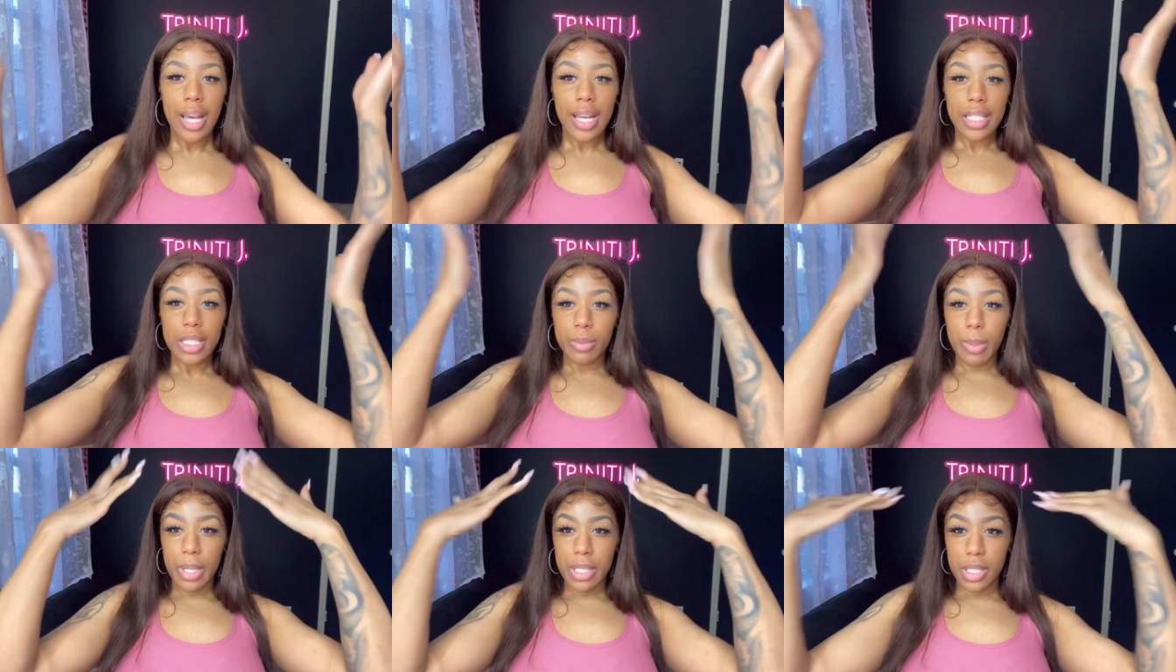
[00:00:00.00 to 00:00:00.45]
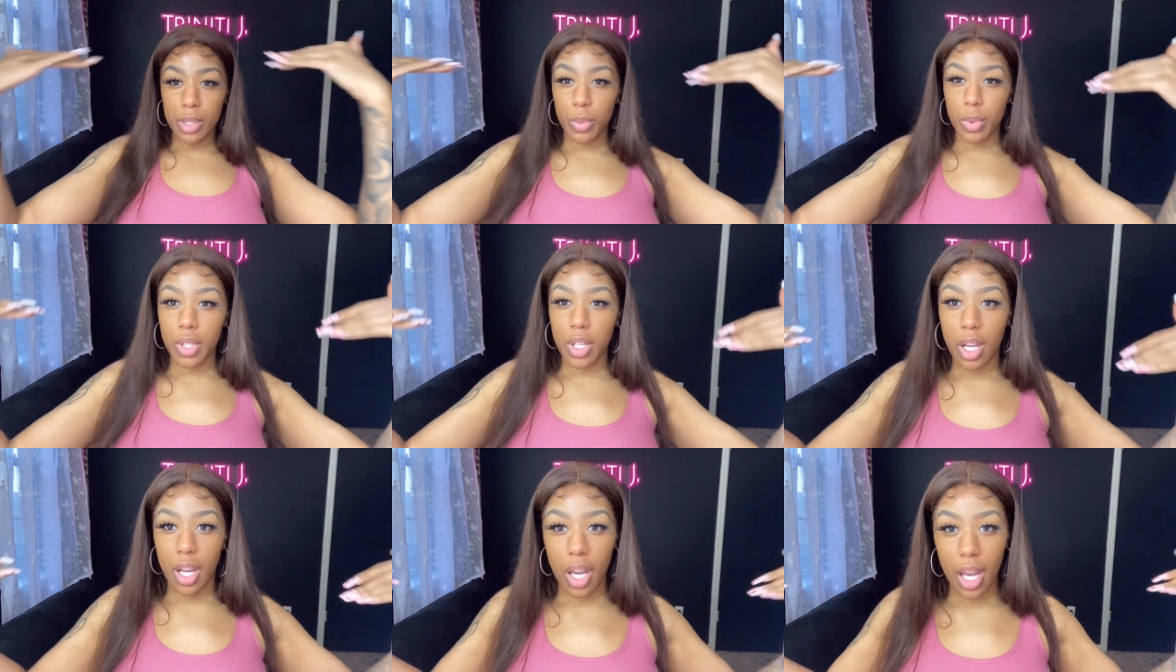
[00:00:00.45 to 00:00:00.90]
Especially
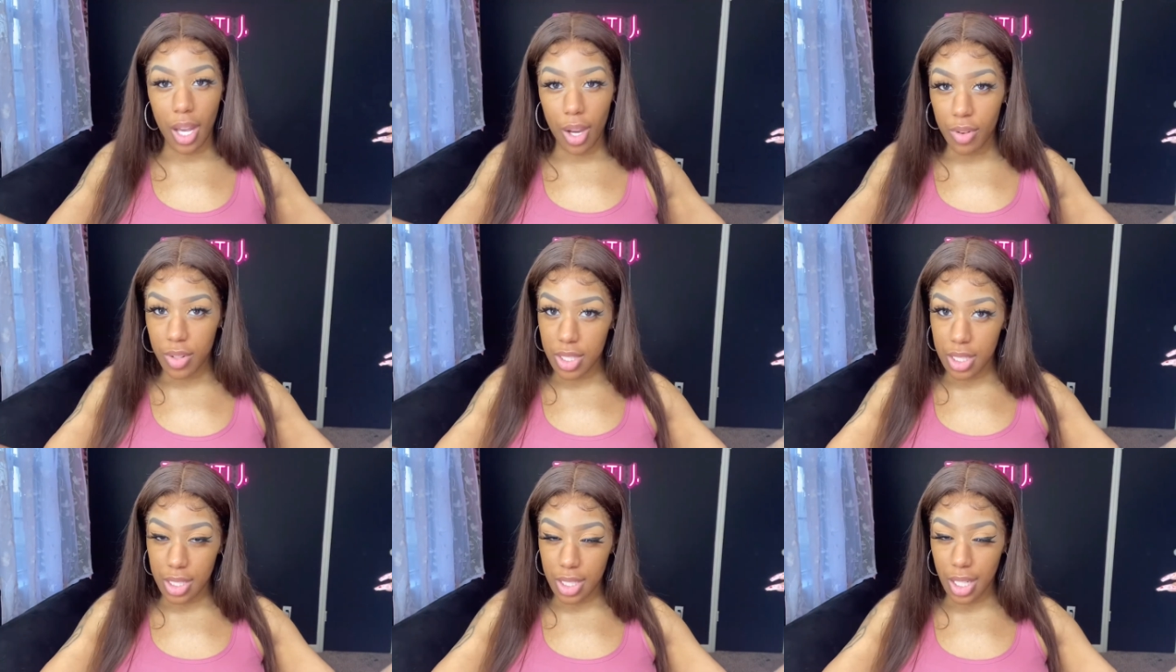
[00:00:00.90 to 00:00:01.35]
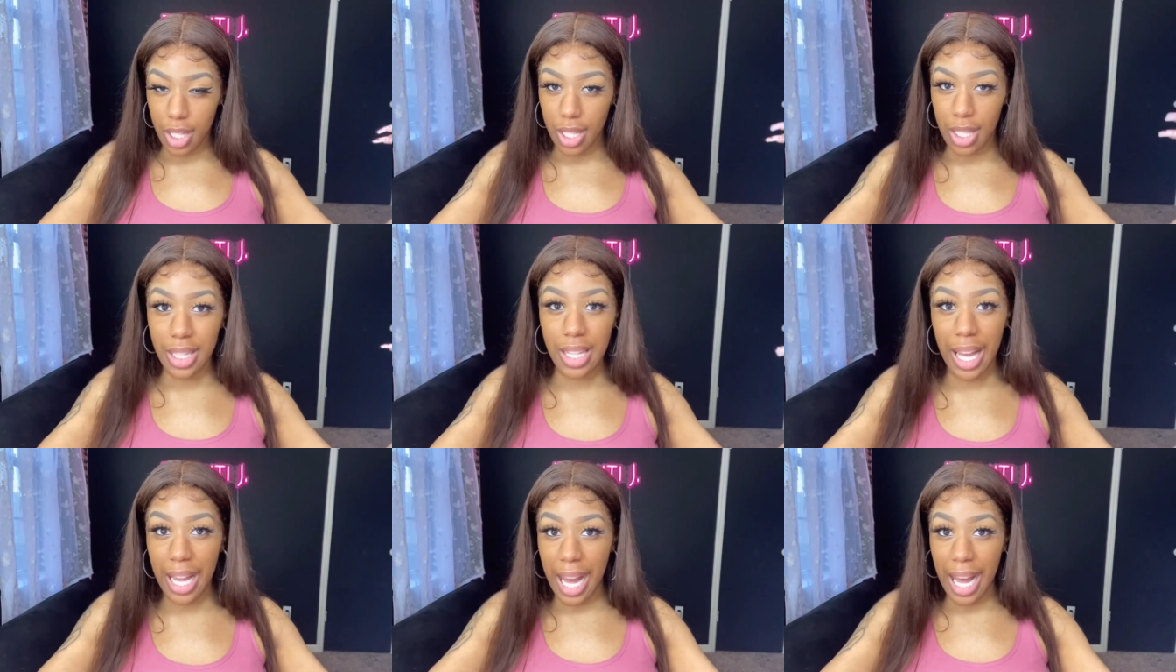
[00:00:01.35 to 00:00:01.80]
when your hair is
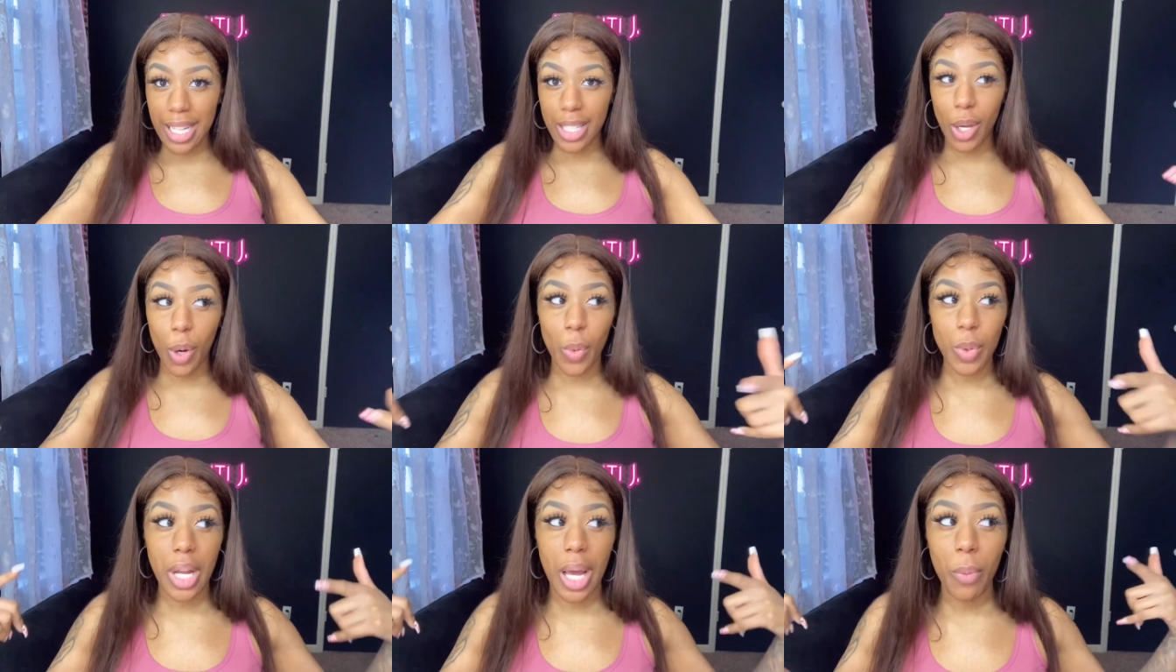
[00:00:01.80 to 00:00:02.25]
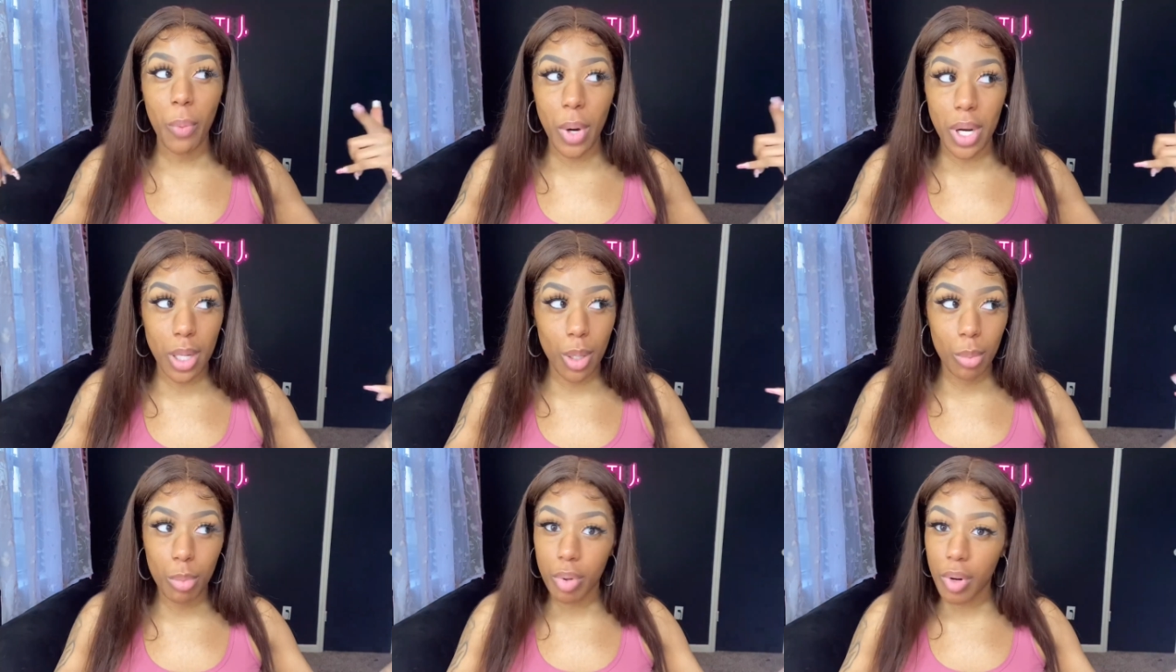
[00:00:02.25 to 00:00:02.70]
done. Like I know when I wear
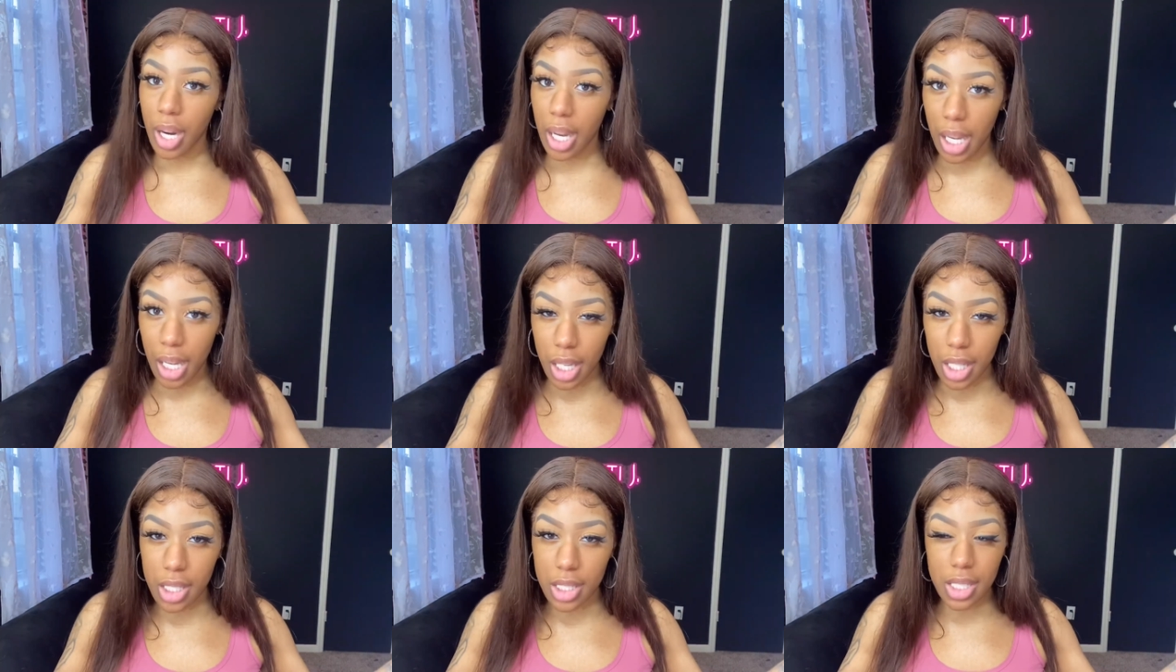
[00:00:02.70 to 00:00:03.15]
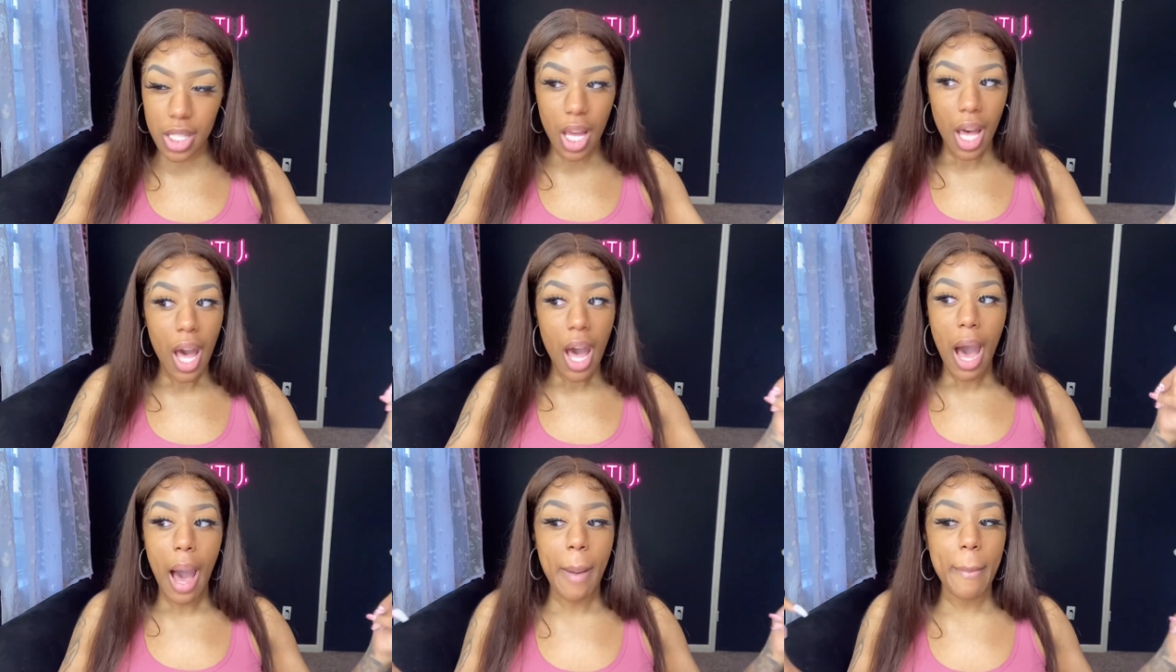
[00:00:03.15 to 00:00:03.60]
them braids,
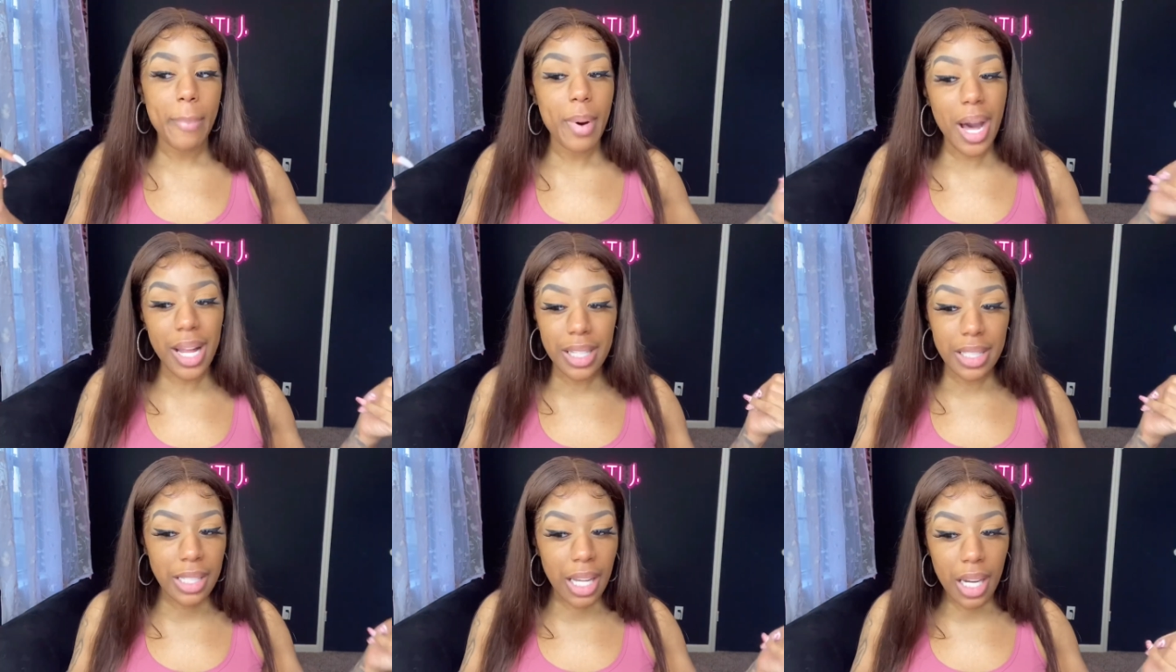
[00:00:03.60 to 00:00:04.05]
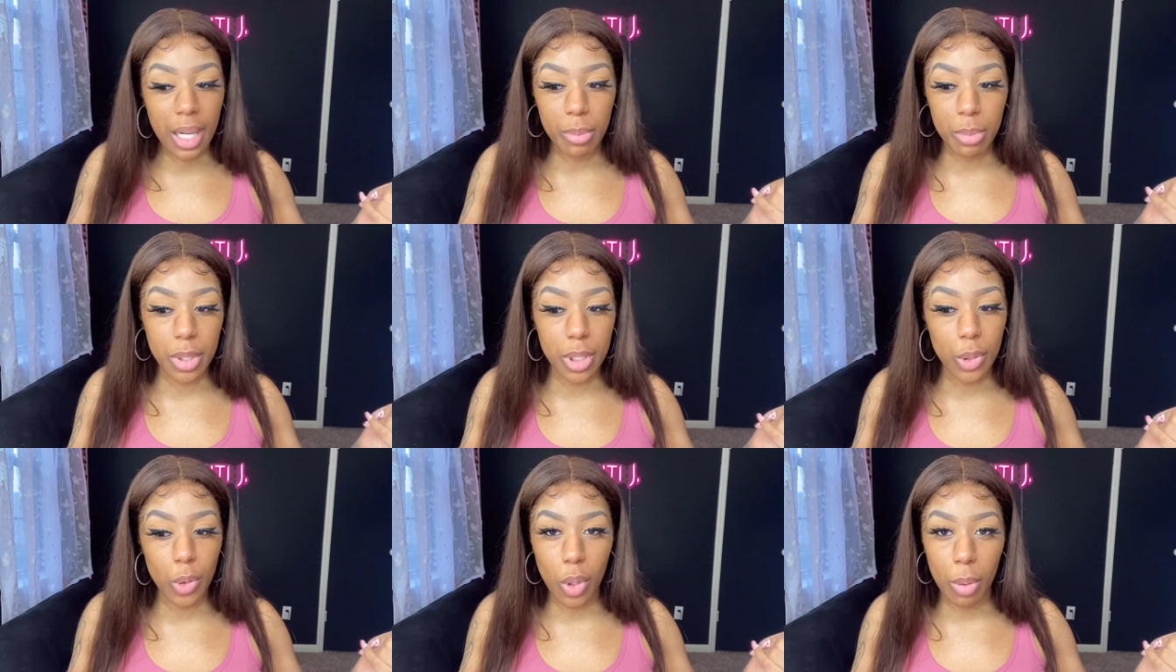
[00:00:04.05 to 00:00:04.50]
I'm probably not gonna
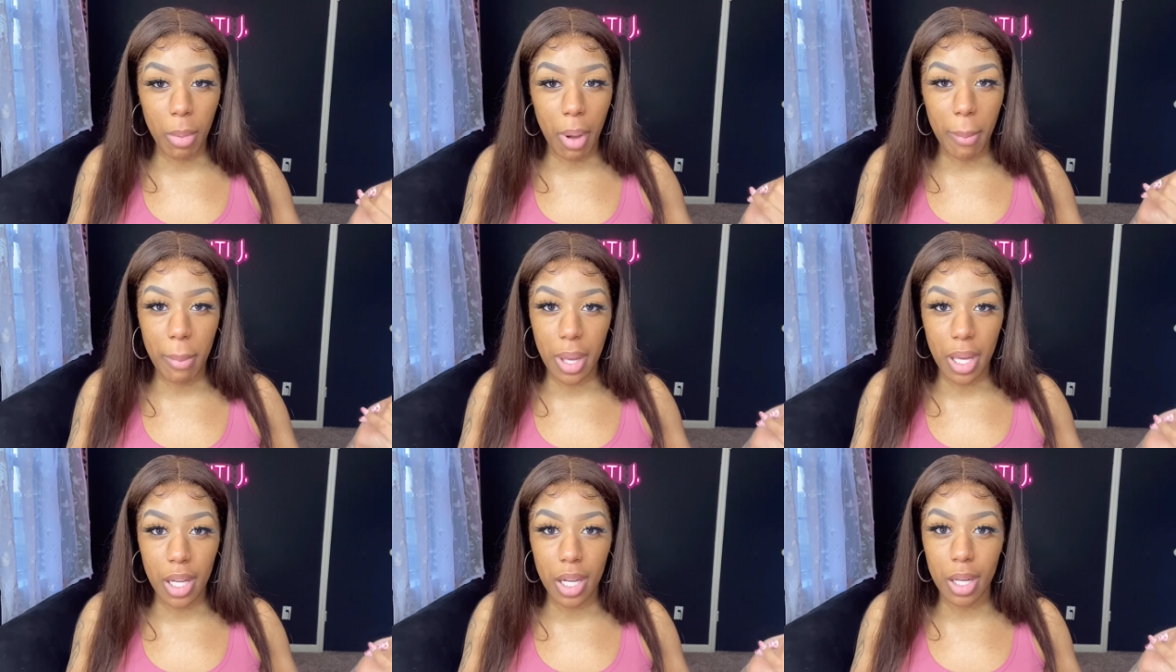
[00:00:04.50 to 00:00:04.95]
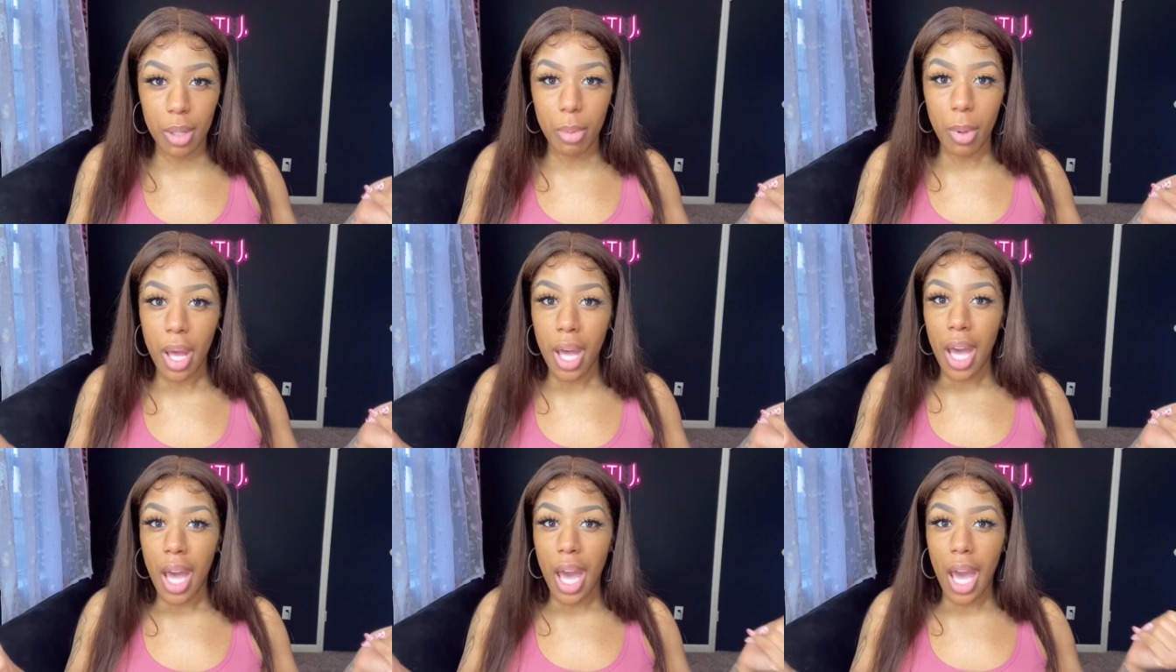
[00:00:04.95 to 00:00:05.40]
be doing my makeup
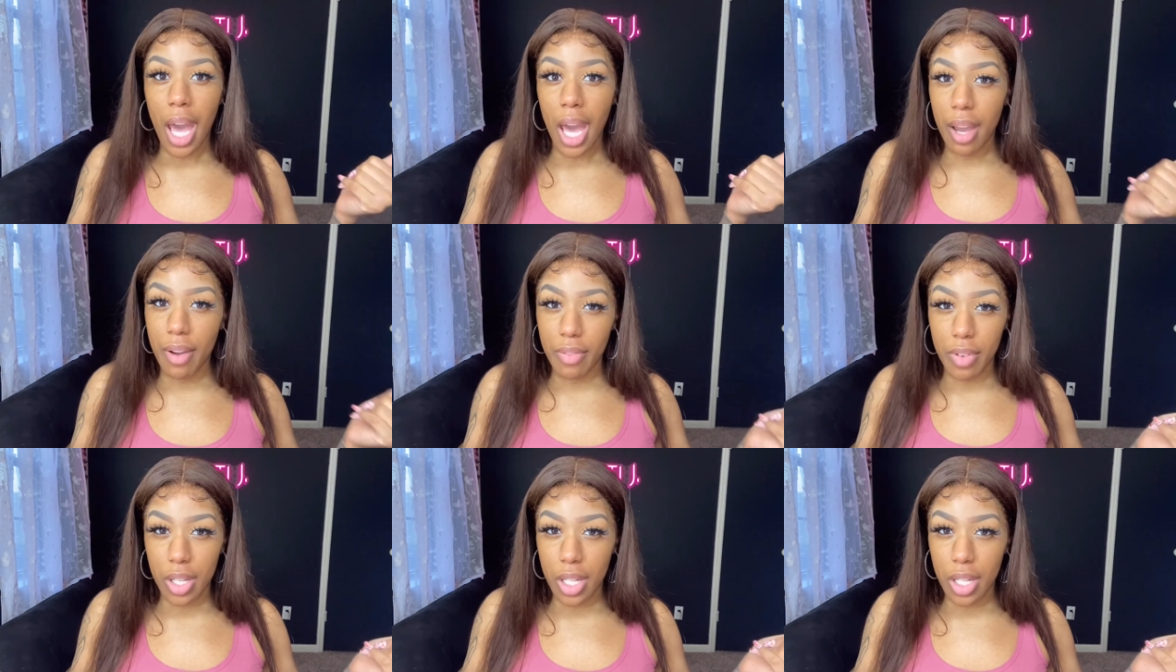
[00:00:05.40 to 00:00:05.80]
every